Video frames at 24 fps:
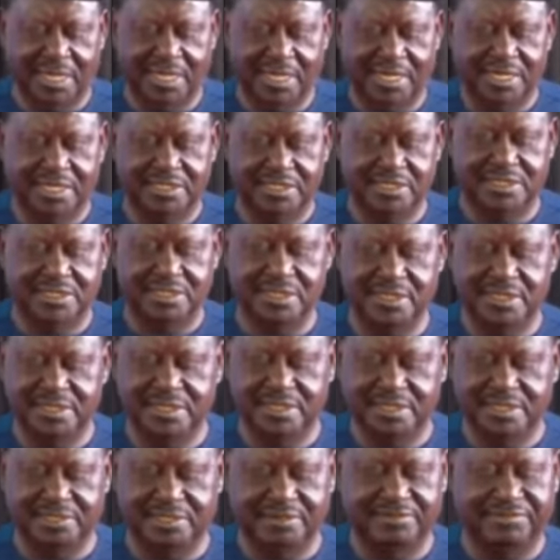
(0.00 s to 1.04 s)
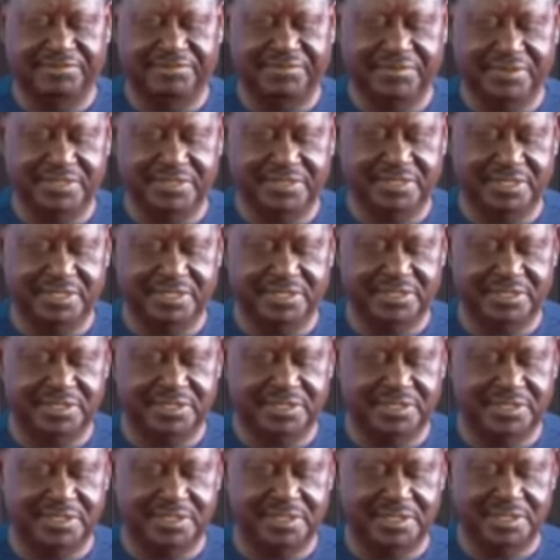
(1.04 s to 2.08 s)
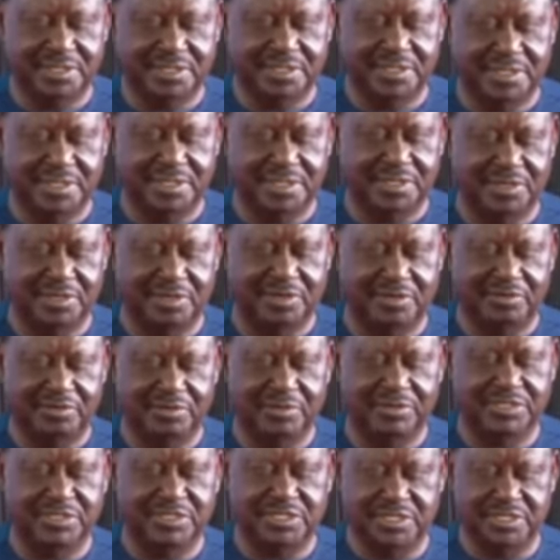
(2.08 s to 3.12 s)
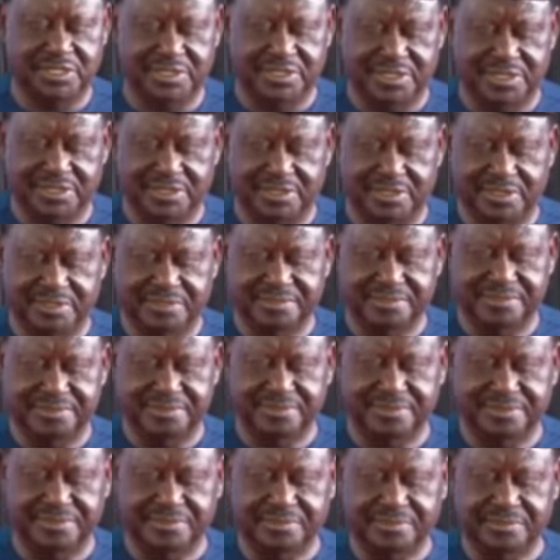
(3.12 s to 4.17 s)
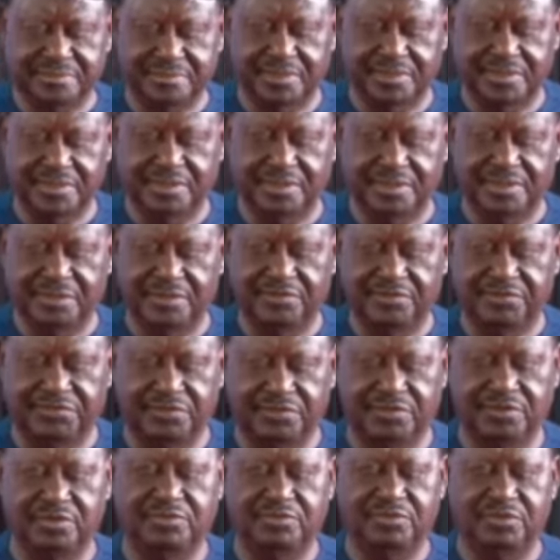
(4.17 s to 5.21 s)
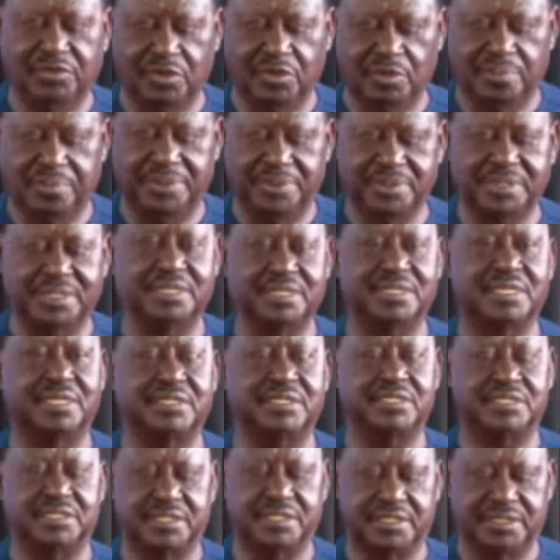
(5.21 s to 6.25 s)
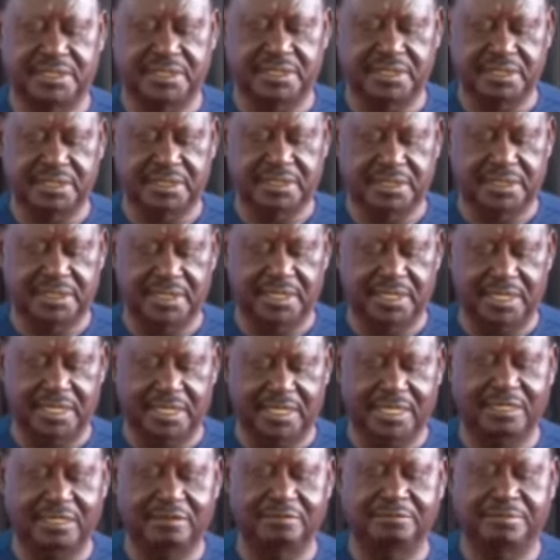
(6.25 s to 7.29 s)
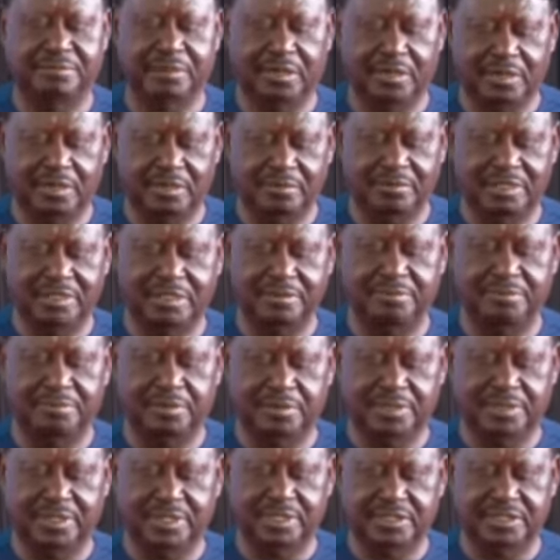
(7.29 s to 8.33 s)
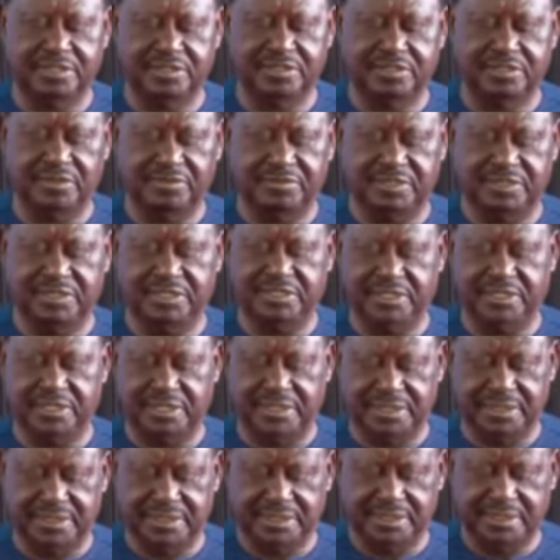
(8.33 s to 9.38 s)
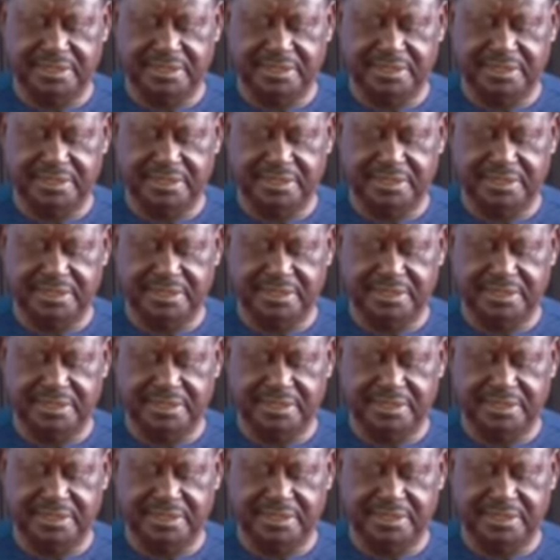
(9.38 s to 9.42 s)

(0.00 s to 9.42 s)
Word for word: And I see the faces of our children, full of hope and energy, and unbound by the borders of yesterday.